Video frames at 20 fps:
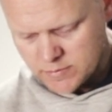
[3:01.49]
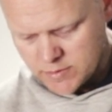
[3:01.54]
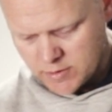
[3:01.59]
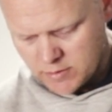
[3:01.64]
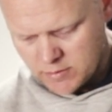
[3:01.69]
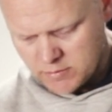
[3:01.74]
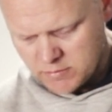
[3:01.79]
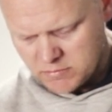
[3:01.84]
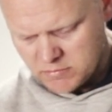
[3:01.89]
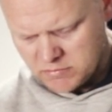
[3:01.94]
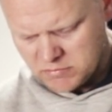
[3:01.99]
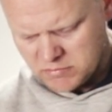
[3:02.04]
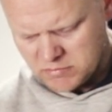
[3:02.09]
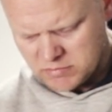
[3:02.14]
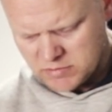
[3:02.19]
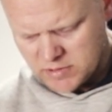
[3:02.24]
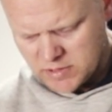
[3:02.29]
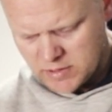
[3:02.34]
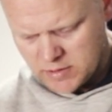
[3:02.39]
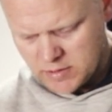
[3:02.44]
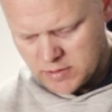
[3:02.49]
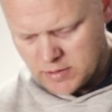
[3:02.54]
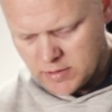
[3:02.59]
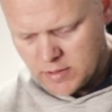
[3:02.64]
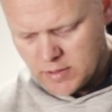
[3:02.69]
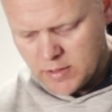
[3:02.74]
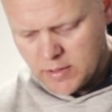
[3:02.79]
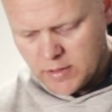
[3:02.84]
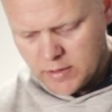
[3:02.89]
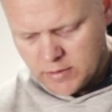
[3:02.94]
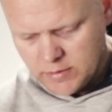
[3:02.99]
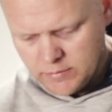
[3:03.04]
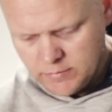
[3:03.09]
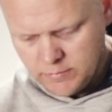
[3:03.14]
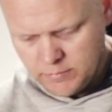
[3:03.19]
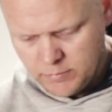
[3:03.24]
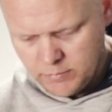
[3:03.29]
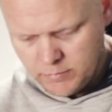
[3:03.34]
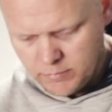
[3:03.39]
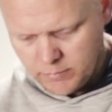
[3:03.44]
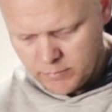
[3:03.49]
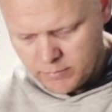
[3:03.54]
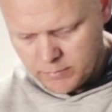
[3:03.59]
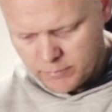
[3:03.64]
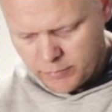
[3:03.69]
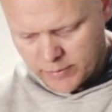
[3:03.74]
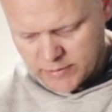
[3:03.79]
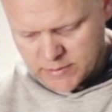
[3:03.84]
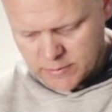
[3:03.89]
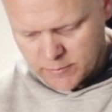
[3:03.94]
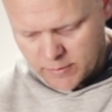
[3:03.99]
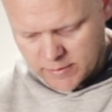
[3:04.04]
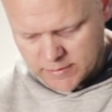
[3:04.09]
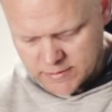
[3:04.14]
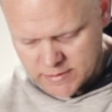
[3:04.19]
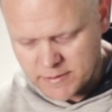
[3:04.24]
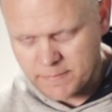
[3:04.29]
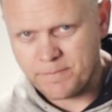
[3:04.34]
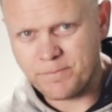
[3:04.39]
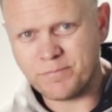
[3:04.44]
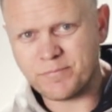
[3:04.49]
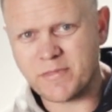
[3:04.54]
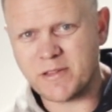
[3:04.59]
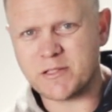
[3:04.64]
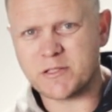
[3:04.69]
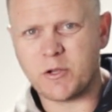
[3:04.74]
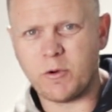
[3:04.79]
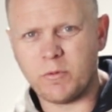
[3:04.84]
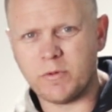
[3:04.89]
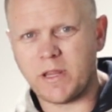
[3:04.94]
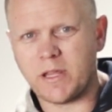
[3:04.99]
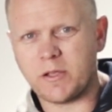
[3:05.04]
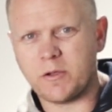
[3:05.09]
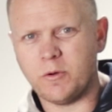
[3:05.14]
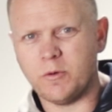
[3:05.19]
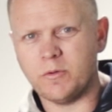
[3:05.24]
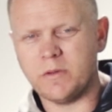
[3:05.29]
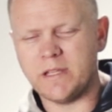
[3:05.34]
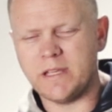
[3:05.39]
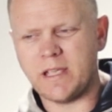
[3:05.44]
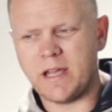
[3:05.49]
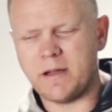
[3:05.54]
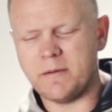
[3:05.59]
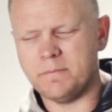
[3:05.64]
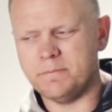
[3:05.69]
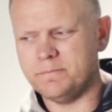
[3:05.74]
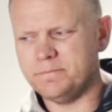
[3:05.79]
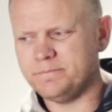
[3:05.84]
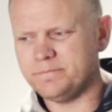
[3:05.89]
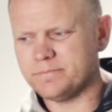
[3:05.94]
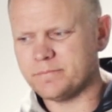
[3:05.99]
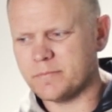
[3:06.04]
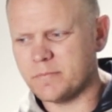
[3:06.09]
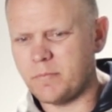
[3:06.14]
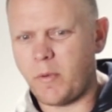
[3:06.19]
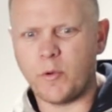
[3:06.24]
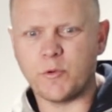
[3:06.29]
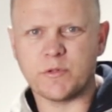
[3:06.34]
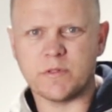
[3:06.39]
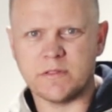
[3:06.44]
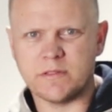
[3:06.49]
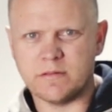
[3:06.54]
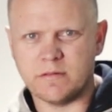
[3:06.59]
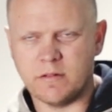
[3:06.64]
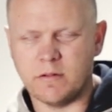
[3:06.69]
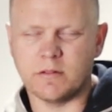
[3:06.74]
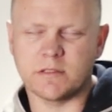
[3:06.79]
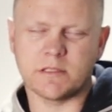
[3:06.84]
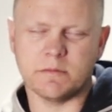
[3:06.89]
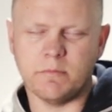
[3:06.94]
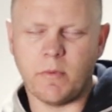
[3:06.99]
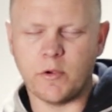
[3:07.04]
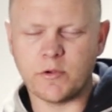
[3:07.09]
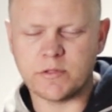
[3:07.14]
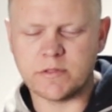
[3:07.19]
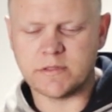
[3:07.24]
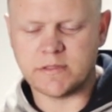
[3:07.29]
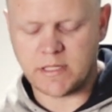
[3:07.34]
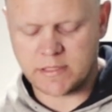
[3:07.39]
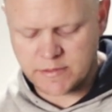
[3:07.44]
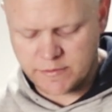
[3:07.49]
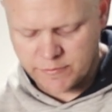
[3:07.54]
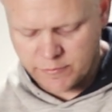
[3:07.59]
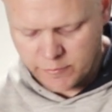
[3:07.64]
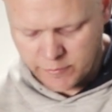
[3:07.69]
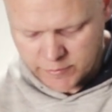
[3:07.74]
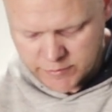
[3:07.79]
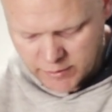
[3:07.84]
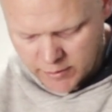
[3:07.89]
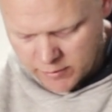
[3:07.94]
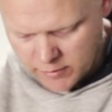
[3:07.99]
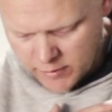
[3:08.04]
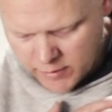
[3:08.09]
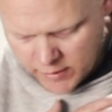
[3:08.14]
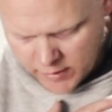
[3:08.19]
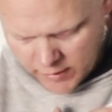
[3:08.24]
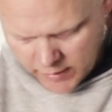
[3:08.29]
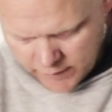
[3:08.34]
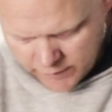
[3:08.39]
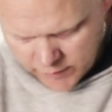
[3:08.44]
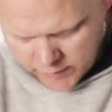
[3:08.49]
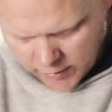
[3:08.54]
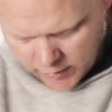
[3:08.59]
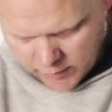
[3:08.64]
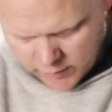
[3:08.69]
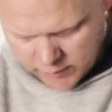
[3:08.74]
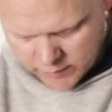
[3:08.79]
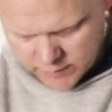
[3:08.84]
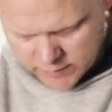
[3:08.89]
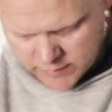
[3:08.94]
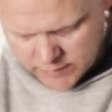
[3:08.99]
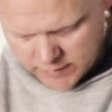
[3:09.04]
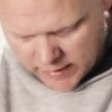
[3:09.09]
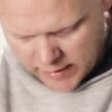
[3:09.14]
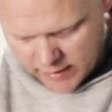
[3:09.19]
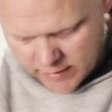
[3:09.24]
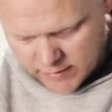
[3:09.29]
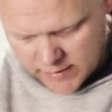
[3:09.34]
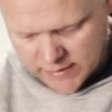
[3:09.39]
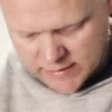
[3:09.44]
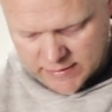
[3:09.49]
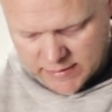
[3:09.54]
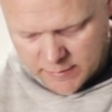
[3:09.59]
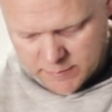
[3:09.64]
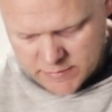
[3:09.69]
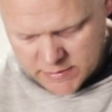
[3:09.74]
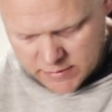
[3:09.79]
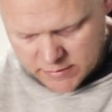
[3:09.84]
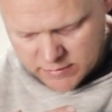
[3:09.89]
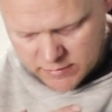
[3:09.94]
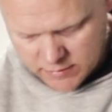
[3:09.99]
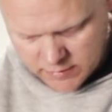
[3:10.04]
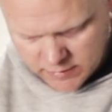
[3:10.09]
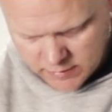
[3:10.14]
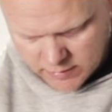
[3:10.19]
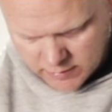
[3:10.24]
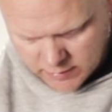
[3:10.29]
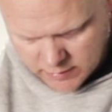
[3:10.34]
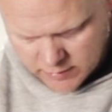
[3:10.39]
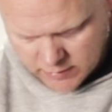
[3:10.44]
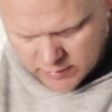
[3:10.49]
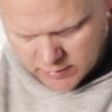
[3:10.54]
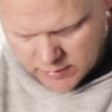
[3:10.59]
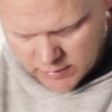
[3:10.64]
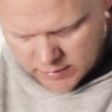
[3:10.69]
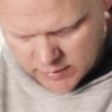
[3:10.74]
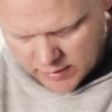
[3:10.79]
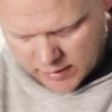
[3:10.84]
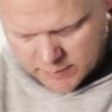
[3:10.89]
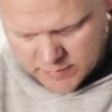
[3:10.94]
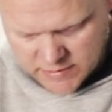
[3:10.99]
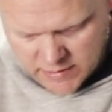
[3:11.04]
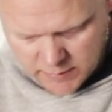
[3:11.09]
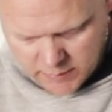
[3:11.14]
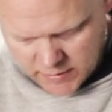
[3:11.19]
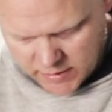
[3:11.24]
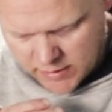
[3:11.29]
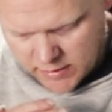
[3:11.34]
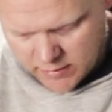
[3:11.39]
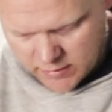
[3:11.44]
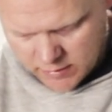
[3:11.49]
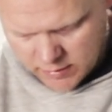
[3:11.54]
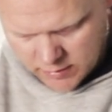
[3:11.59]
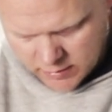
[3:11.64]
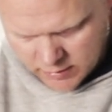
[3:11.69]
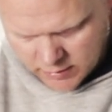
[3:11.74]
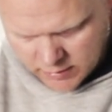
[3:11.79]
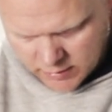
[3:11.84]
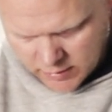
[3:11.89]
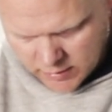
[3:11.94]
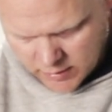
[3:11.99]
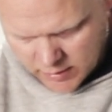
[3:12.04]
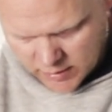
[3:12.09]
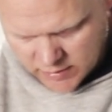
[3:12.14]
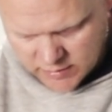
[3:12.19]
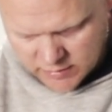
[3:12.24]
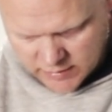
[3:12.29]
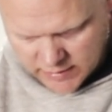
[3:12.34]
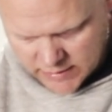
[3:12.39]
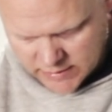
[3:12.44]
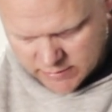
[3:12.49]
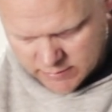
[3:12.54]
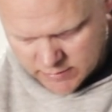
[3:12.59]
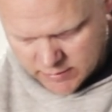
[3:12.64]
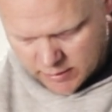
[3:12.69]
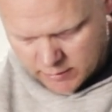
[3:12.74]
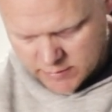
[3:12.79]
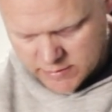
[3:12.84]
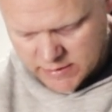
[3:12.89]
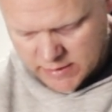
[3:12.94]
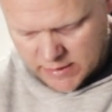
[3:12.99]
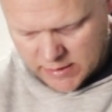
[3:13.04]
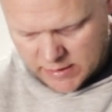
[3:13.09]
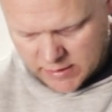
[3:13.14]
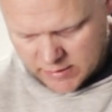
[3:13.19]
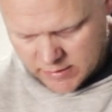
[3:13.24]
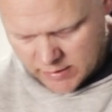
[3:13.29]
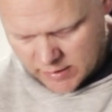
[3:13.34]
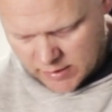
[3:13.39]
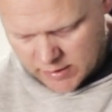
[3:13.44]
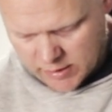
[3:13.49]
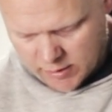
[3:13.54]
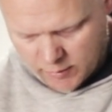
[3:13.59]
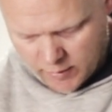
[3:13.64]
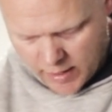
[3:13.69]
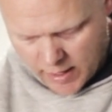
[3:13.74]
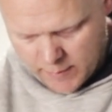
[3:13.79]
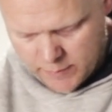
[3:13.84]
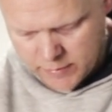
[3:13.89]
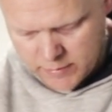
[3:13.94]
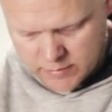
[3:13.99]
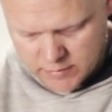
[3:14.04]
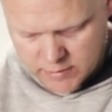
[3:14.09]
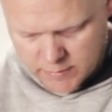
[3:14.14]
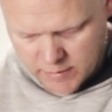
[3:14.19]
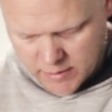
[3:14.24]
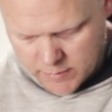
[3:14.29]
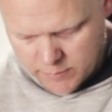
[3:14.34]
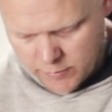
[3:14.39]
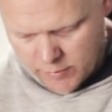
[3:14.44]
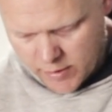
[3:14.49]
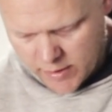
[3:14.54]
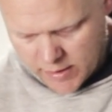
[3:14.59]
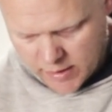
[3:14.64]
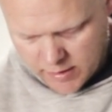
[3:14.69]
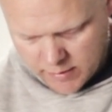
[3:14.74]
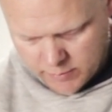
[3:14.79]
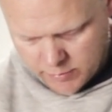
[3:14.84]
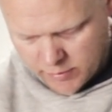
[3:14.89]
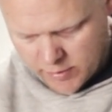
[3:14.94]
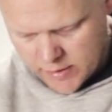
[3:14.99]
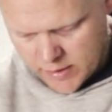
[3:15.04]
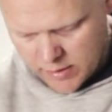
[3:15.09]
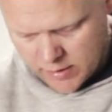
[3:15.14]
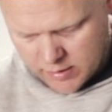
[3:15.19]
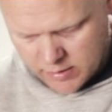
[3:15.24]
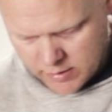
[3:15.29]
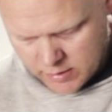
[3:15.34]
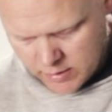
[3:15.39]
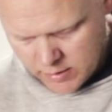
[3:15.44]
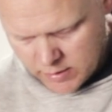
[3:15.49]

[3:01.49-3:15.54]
So see, press it once. It's got what they call the motion. Oh, it's a motion sensor for it. So if you go down, it dims it, keeps dimming it until it gets to a slower setting. Then you can go up to make it brighter, brighter.